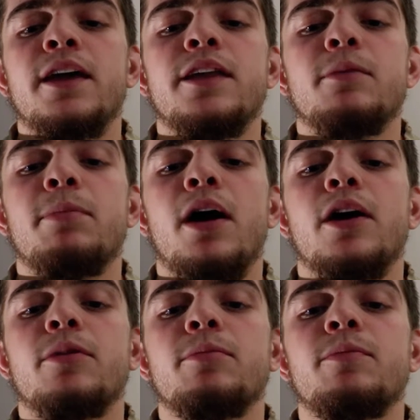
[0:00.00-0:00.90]
In the
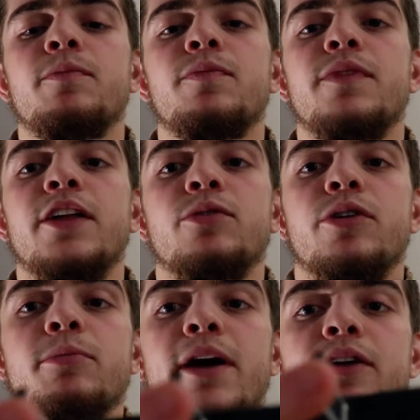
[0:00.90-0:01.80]
bottom, that's where
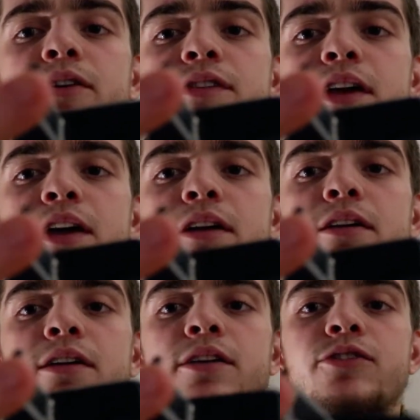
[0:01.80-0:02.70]
your battery's at,
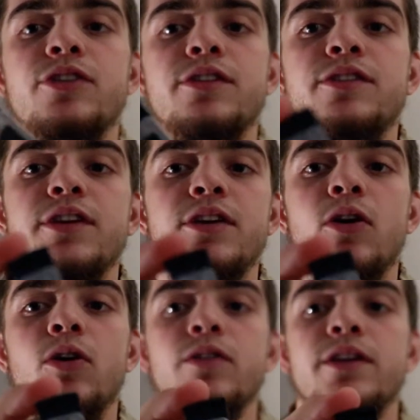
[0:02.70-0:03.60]
and as you can see,
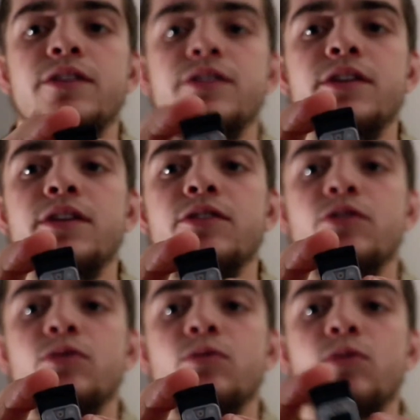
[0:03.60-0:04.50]
all this
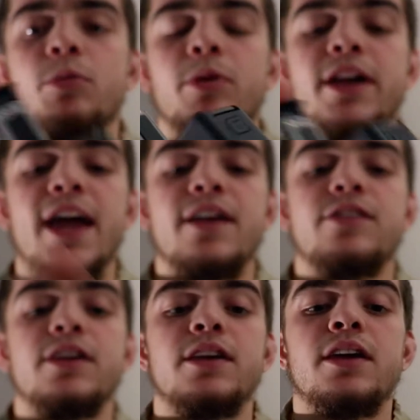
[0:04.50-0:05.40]
is rubber
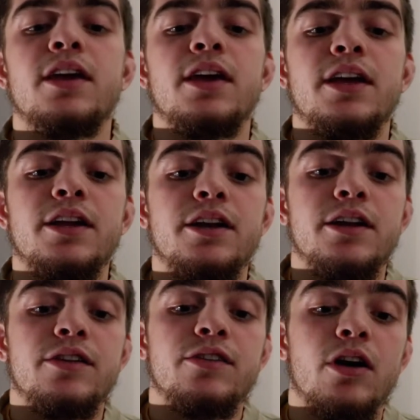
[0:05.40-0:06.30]
gasket, and it
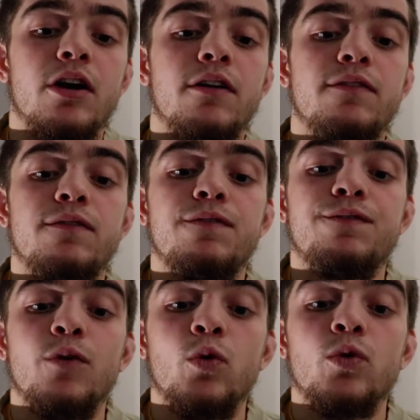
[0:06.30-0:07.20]
is
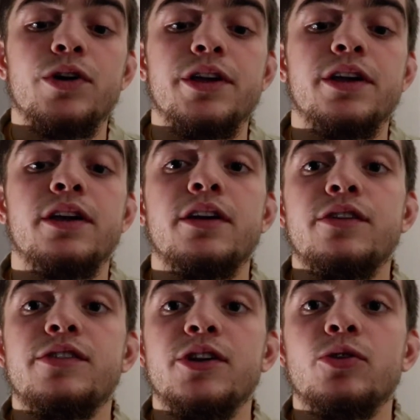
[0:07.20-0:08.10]
fully
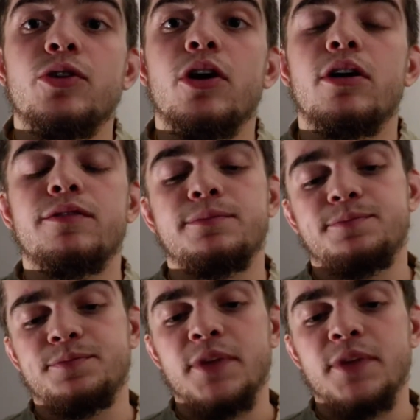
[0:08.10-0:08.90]
sealed off.